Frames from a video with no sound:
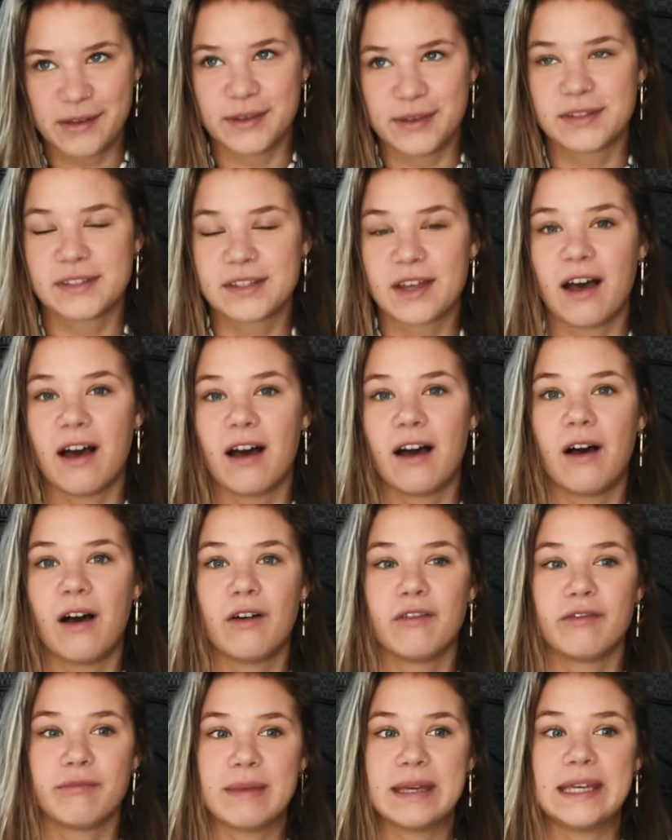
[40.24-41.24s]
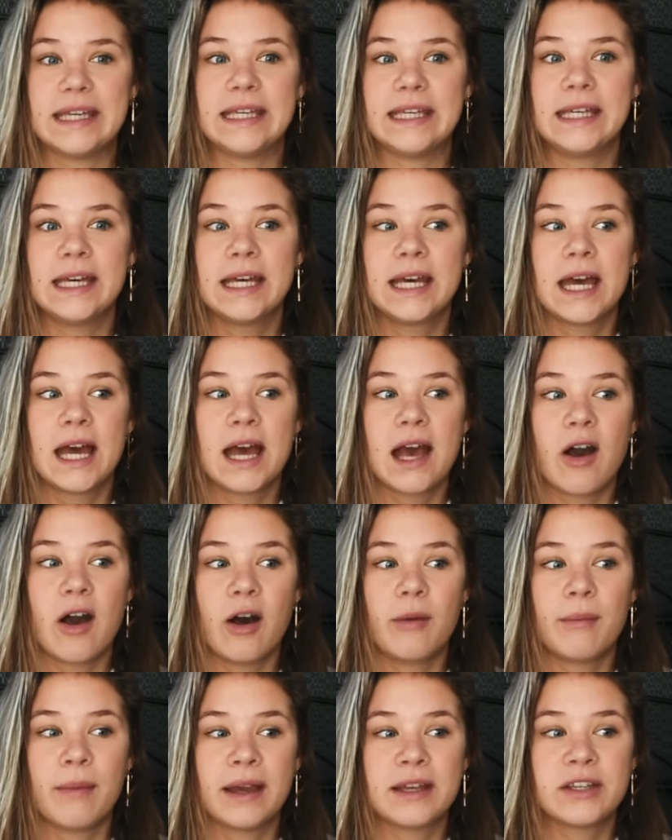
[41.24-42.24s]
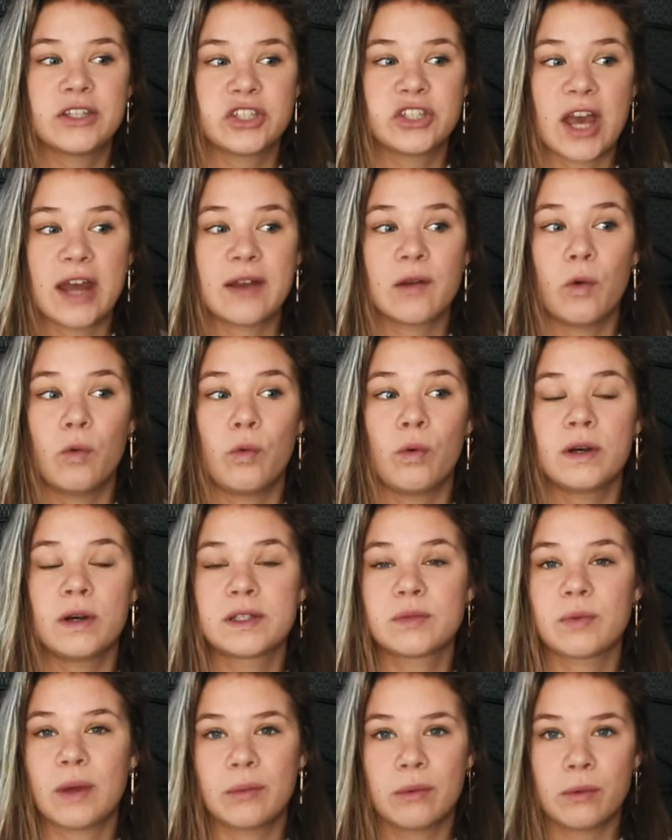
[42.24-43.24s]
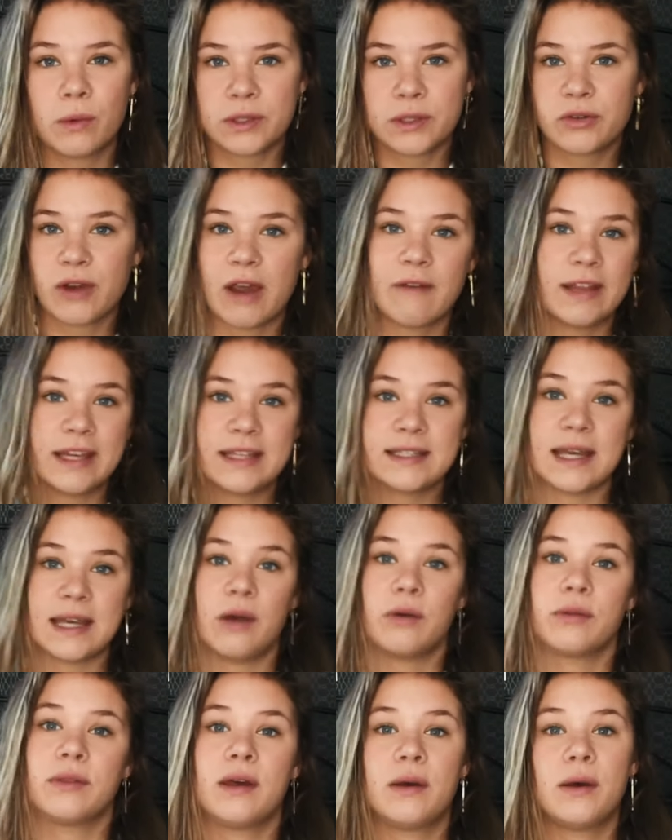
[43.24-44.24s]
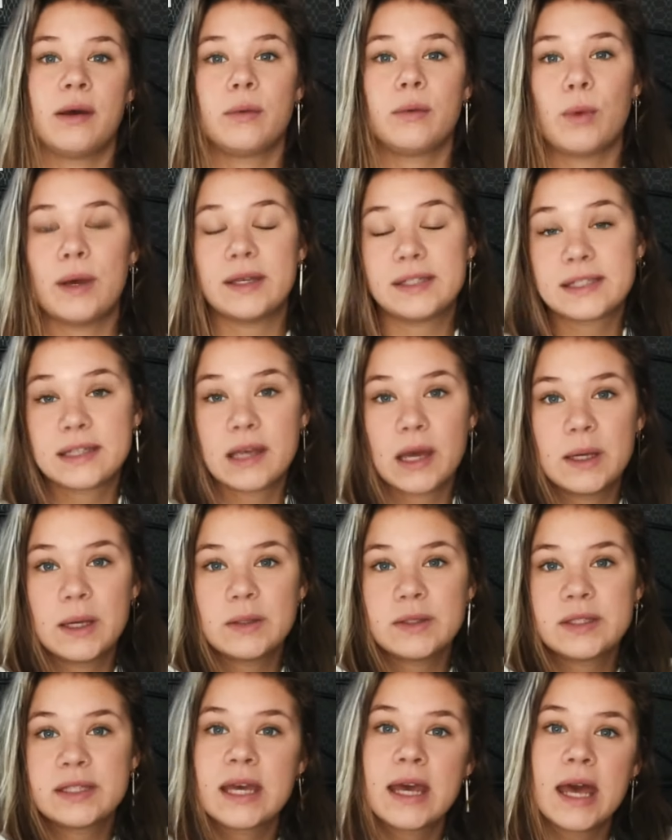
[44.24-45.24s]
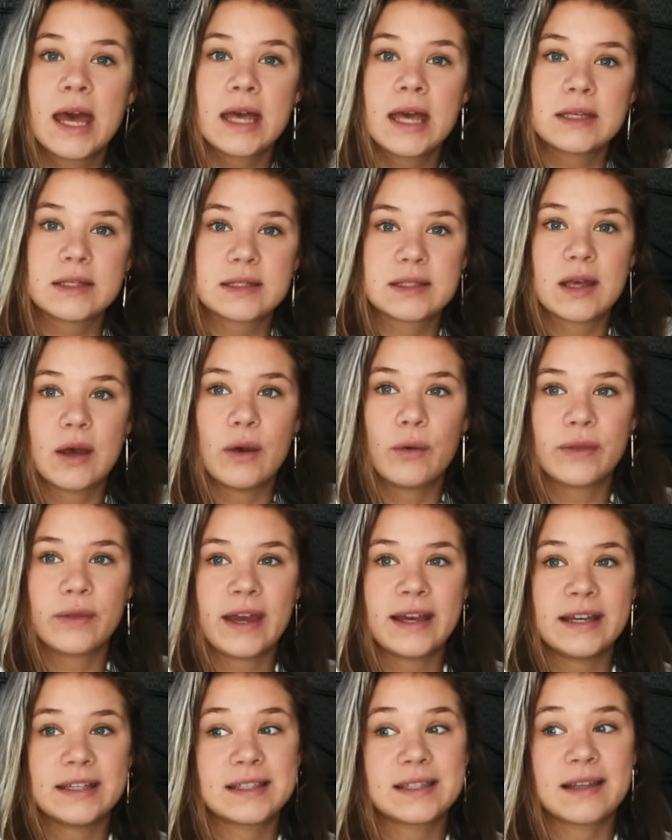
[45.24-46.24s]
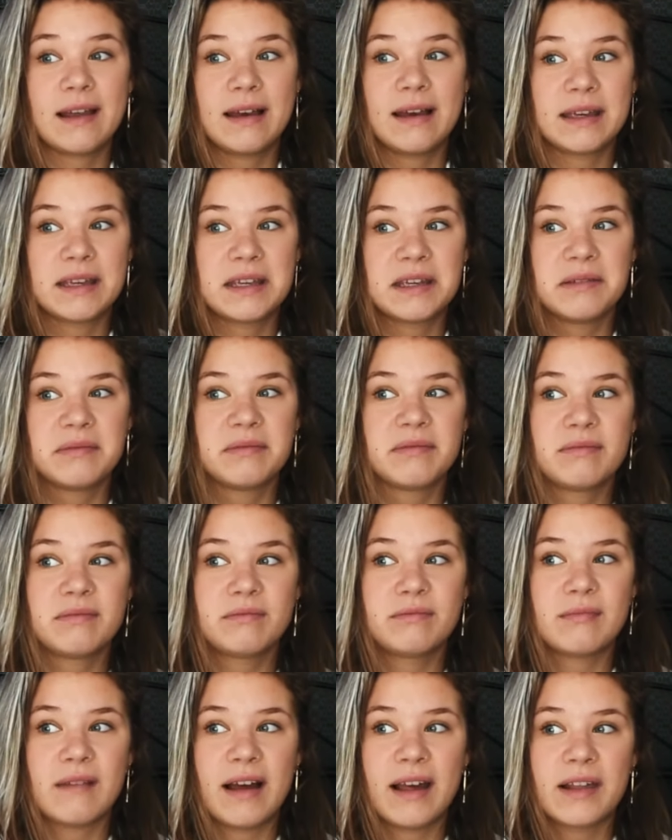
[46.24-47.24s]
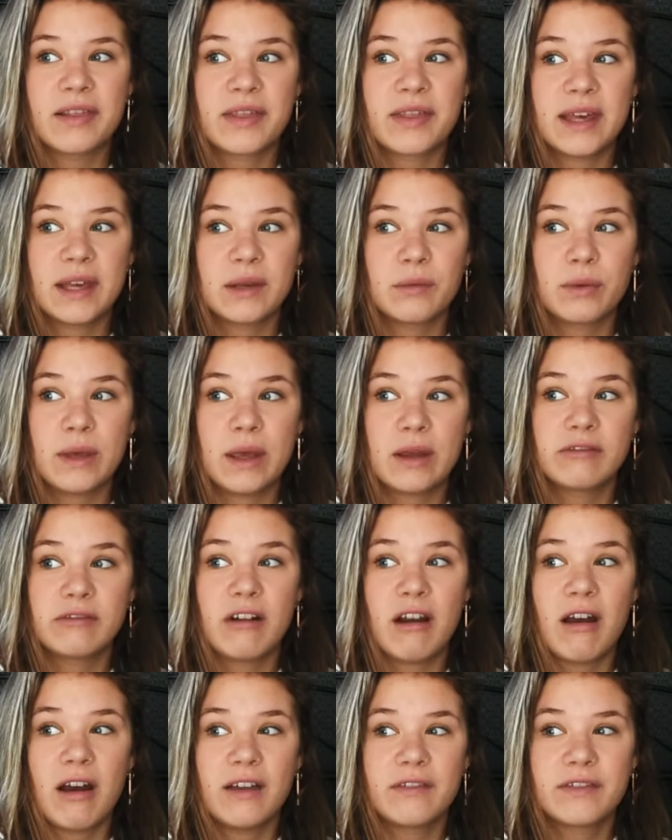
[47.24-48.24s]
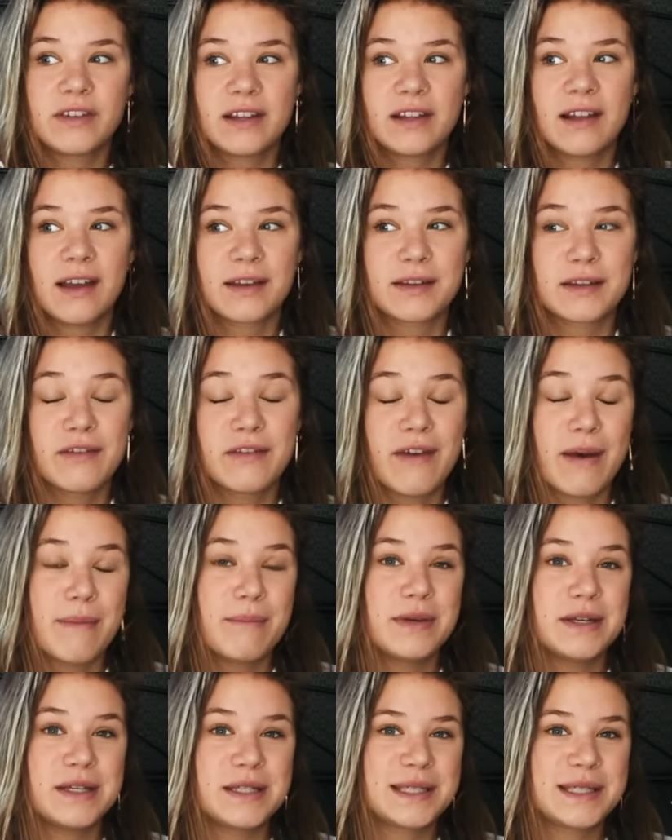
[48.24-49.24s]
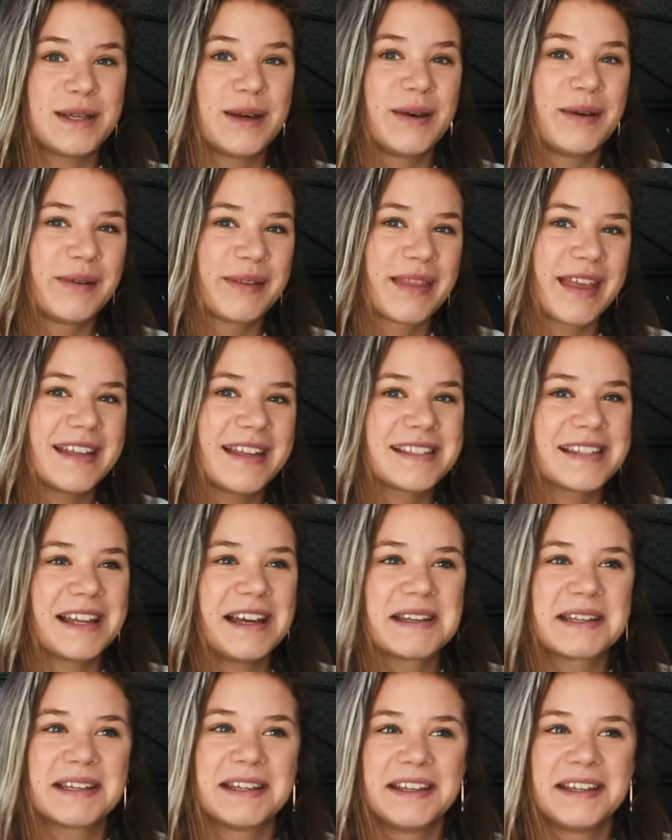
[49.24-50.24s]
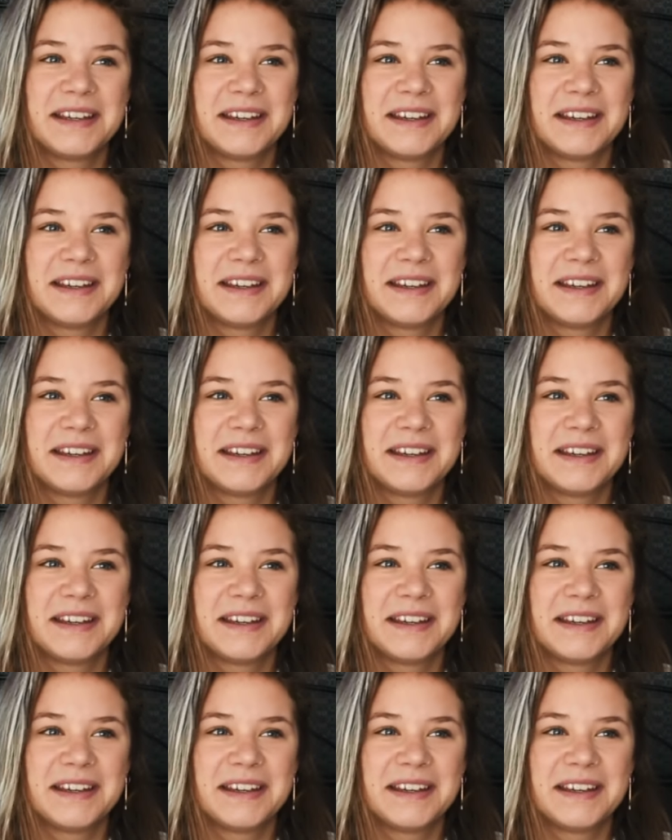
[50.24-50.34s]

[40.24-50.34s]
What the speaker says: you saw of me on my channel was when we were traveling down the west coast. So that's like, I think we arrived in like November, so that's like,